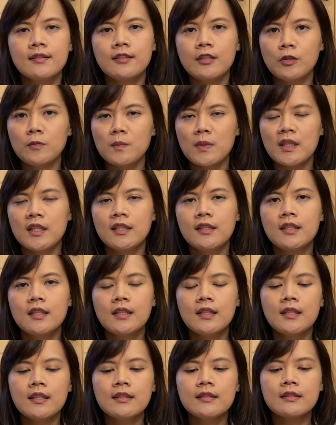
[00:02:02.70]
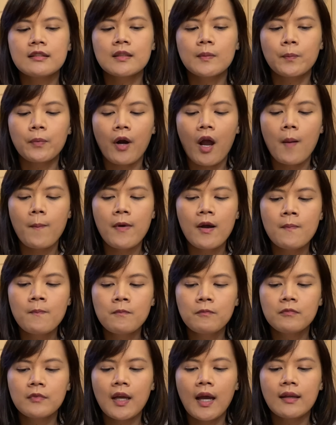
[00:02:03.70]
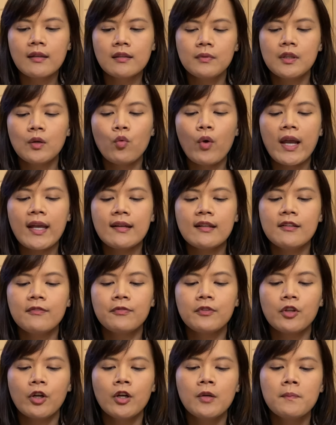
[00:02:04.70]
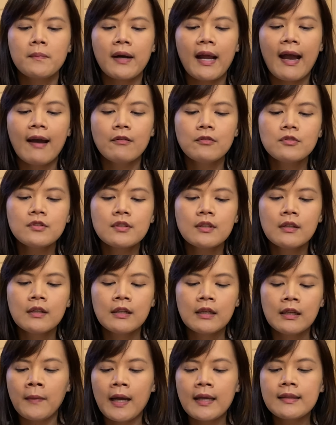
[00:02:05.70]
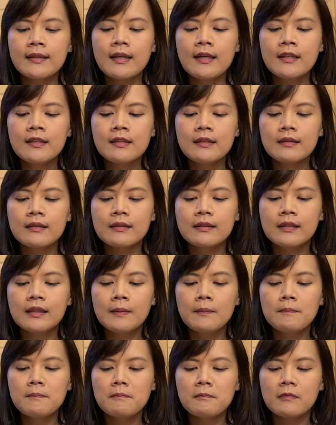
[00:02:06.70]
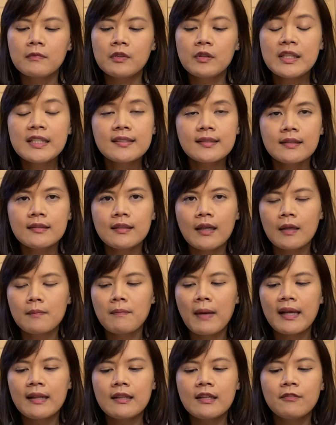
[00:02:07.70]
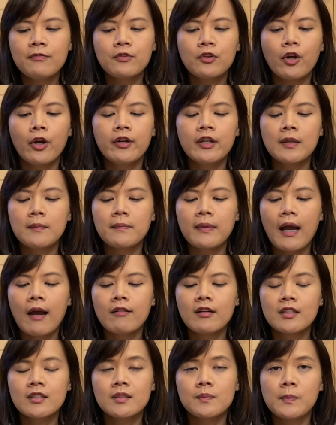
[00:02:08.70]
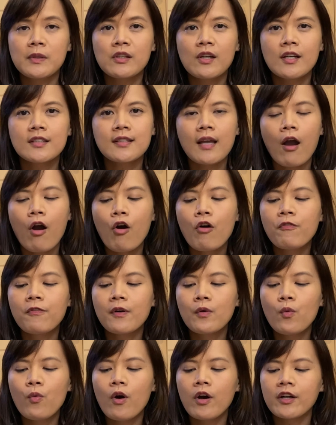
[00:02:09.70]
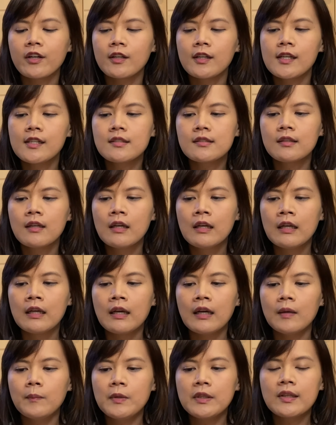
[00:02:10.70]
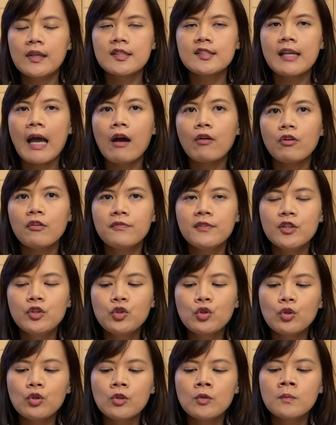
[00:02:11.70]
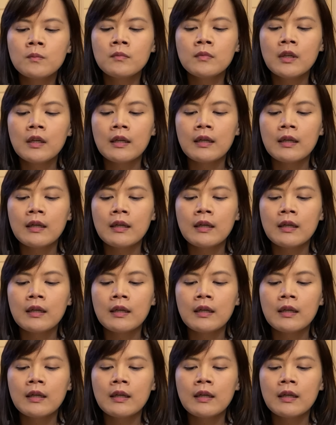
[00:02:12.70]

humidity is the problem that the white leaf turn brown. I think the reason that my leaf turning brown is because I overwater it, because out of the dome